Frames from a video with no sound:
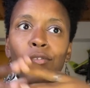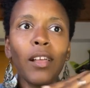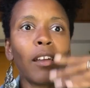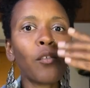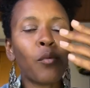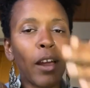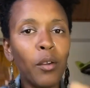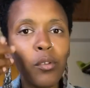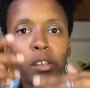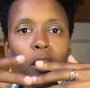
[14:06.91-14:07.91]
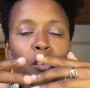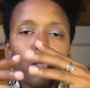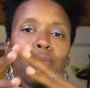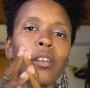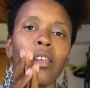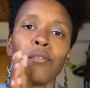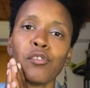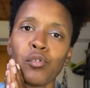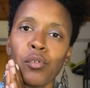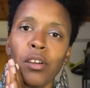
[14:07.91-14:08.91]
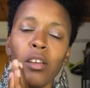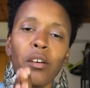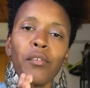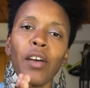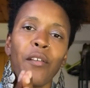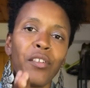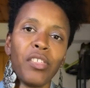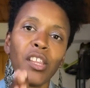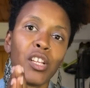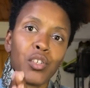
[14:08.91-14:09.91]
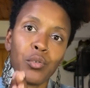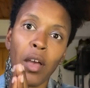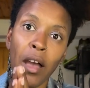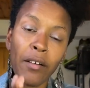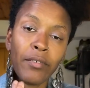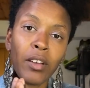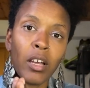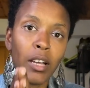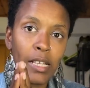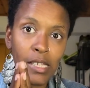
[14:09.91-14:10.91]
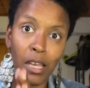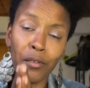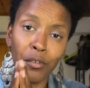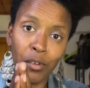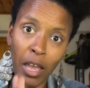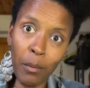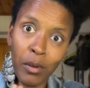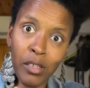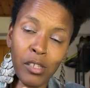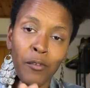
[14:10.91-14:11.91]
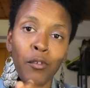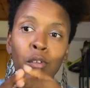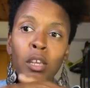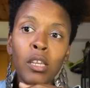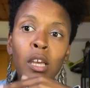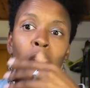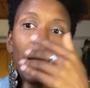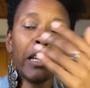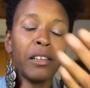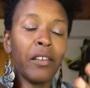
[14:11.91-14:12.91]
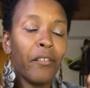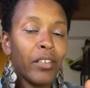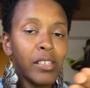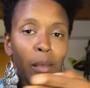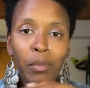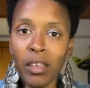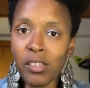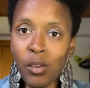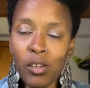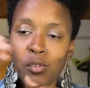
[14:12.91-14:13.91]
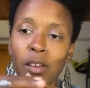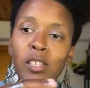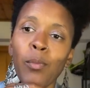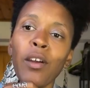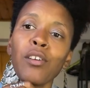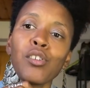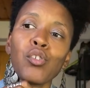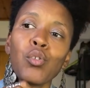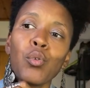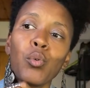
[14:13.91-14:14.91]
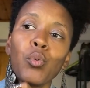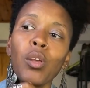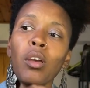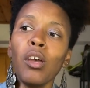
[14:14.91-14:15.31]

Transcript: like regularly do an inventory of everything that you have inside of your cabinets. If you need, and if something is going to expire soon,